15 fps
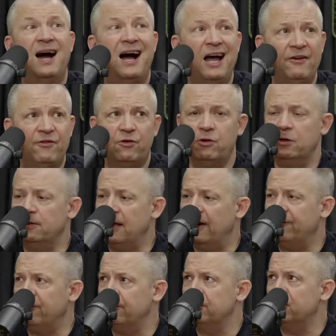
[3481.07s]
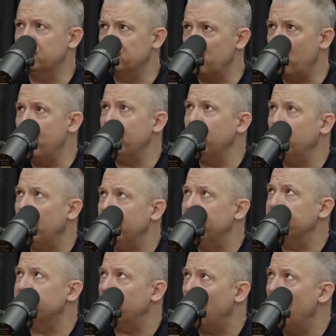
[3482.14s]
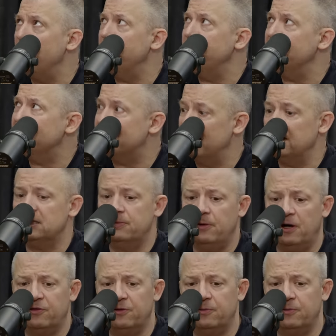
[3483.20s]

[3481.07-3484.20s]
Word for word: I've heard that from so many women have told me these things about